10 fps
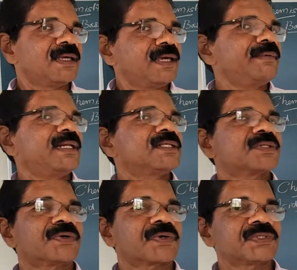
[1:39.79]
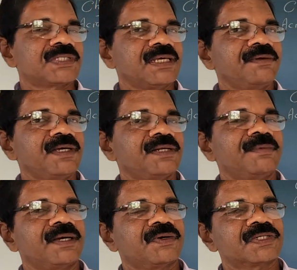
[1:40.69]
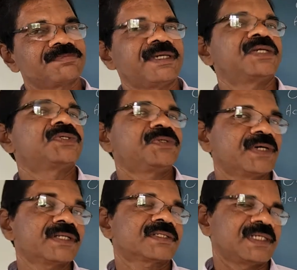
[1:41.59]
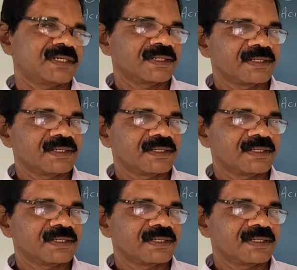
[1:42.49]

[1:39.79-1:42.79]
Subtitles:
If it is corrosive, it may cause pain to your skin.